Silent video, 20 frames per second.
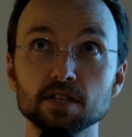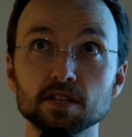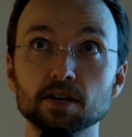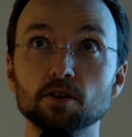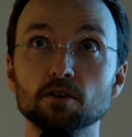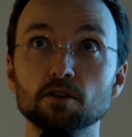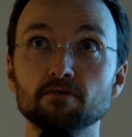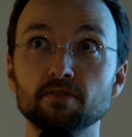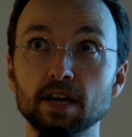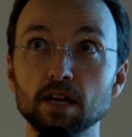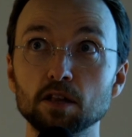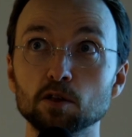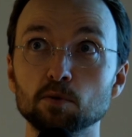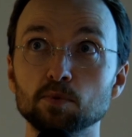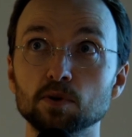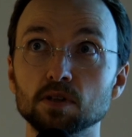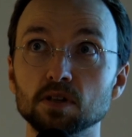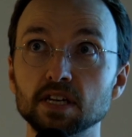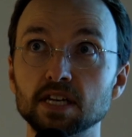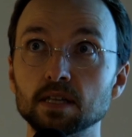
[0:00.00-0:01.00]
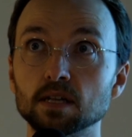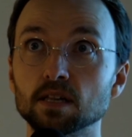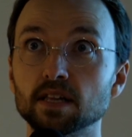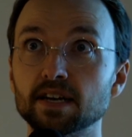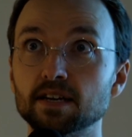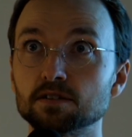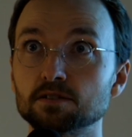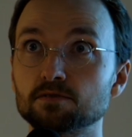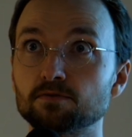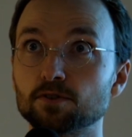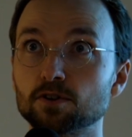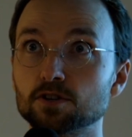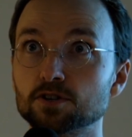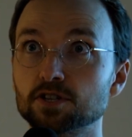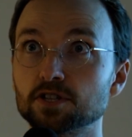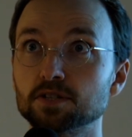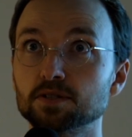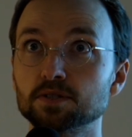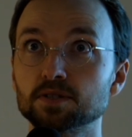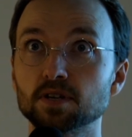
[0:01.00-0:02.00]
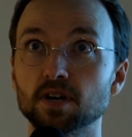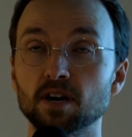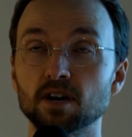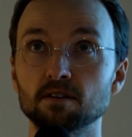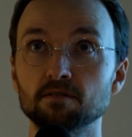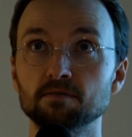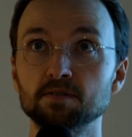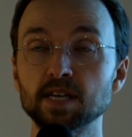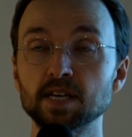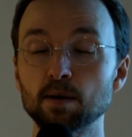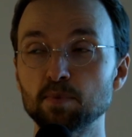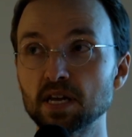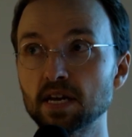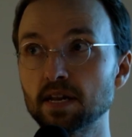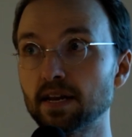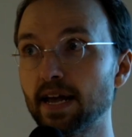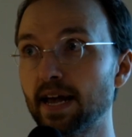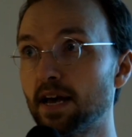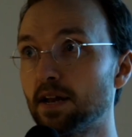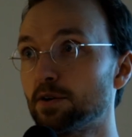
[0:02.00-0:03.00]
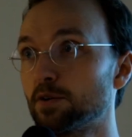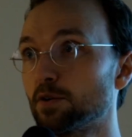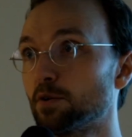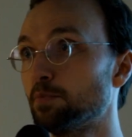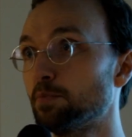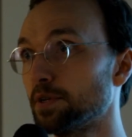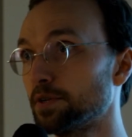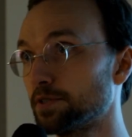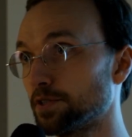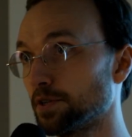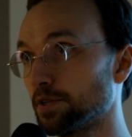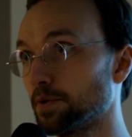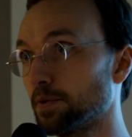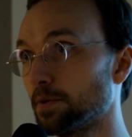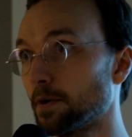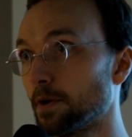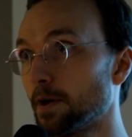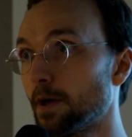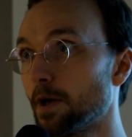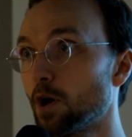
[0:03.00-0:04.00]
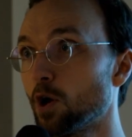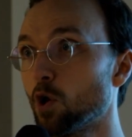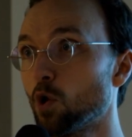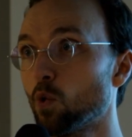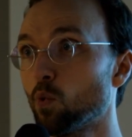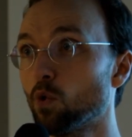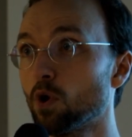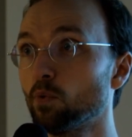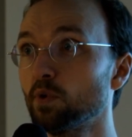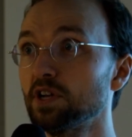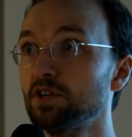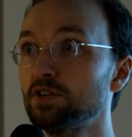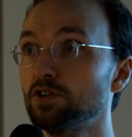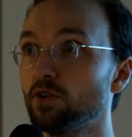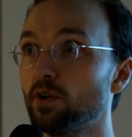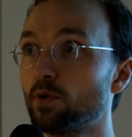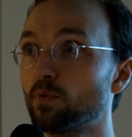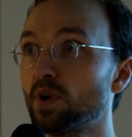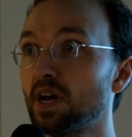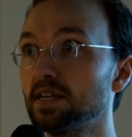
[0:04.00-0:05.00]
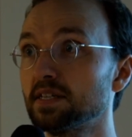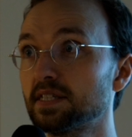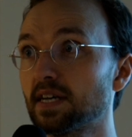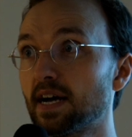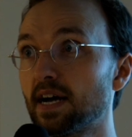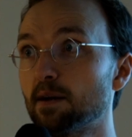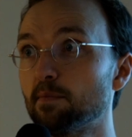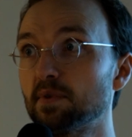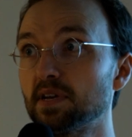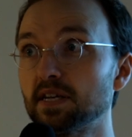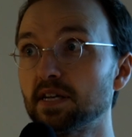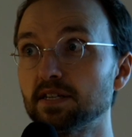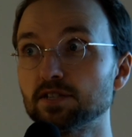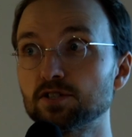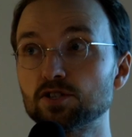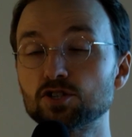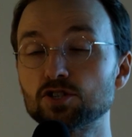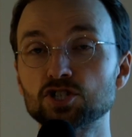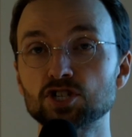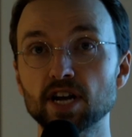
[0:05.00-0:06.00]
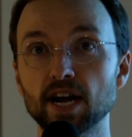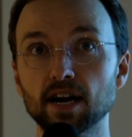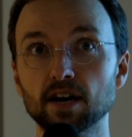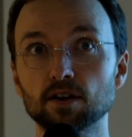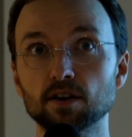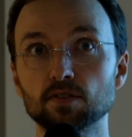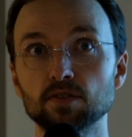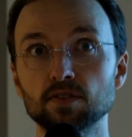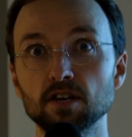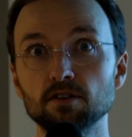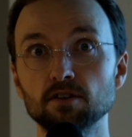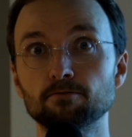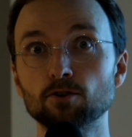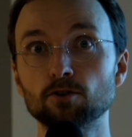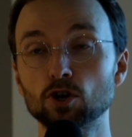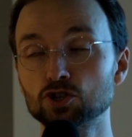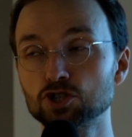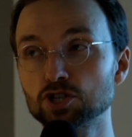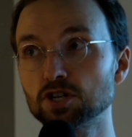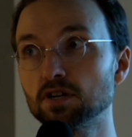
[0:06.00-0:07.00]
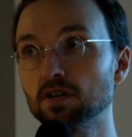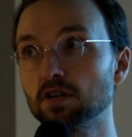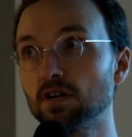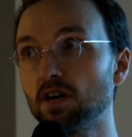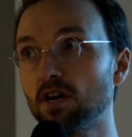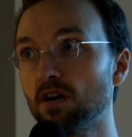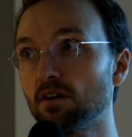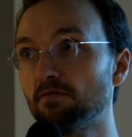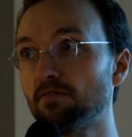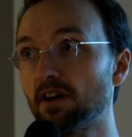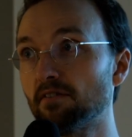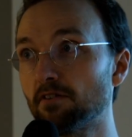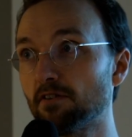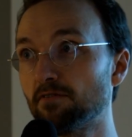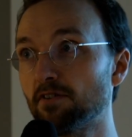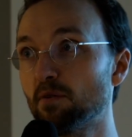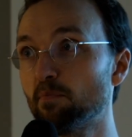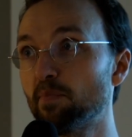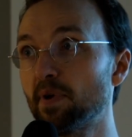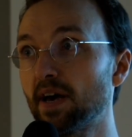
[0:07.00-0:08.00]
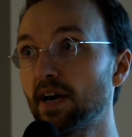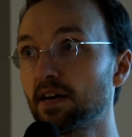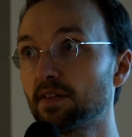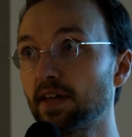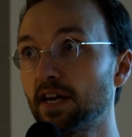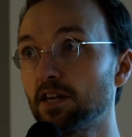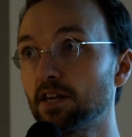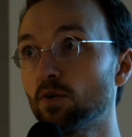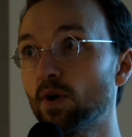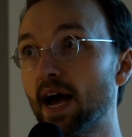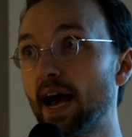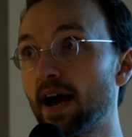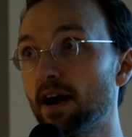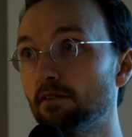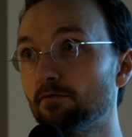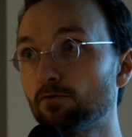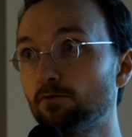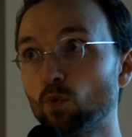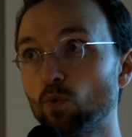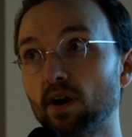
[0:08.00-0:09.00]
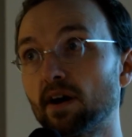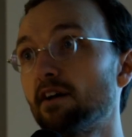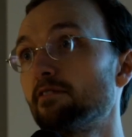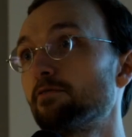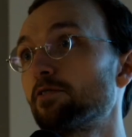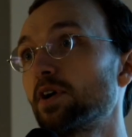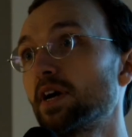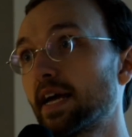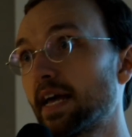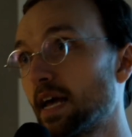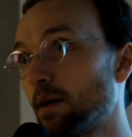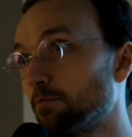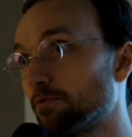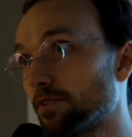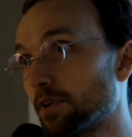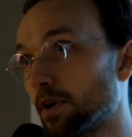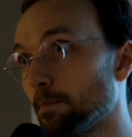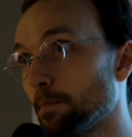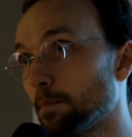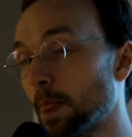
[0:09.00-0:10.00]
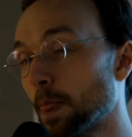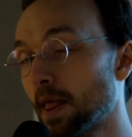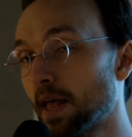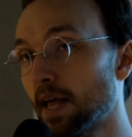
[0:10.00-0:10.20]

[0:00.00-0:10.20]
that are available in the latest versions of Debian and Ubuntu. What we do at runtime is check the version of FFmpeg that you have, wherever it came from,